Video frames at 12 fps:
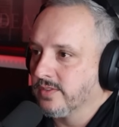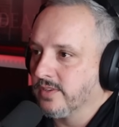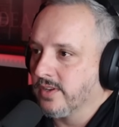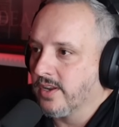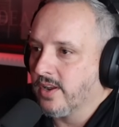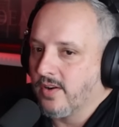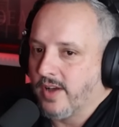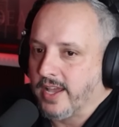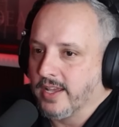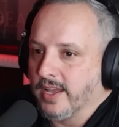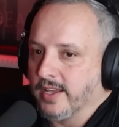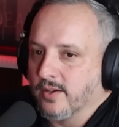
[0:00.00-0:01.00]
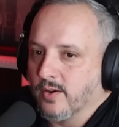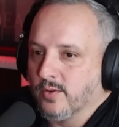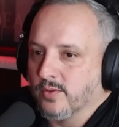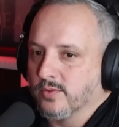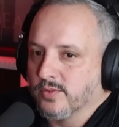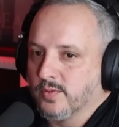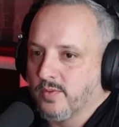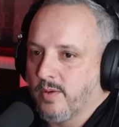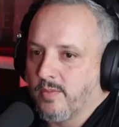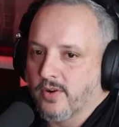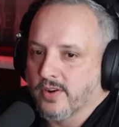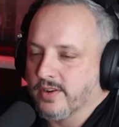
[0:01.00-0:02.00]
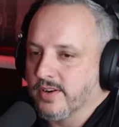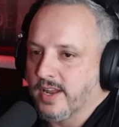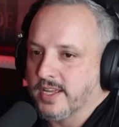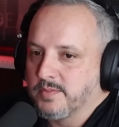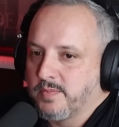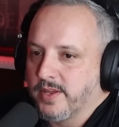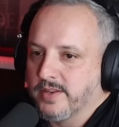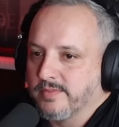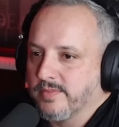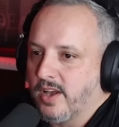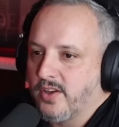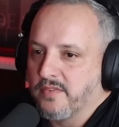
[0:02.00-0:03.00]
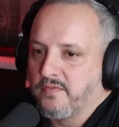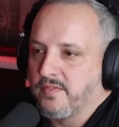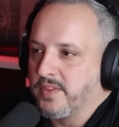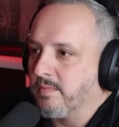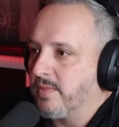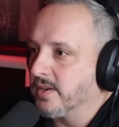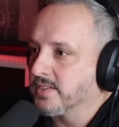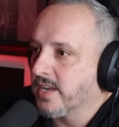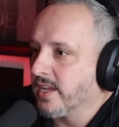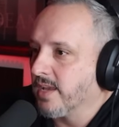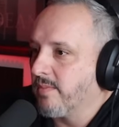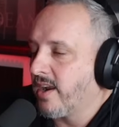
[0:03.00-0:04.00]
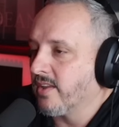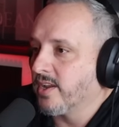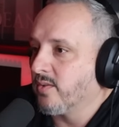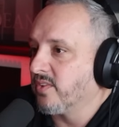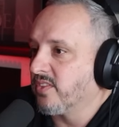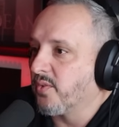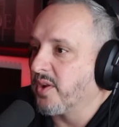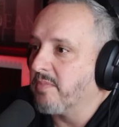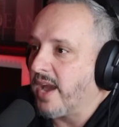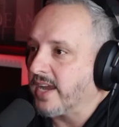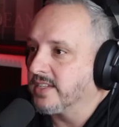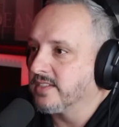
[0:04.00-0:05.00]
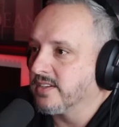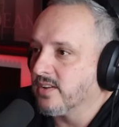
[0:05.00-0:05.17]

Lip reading: I go to Walmart and I spend $150 and I come out of there with 3 bags,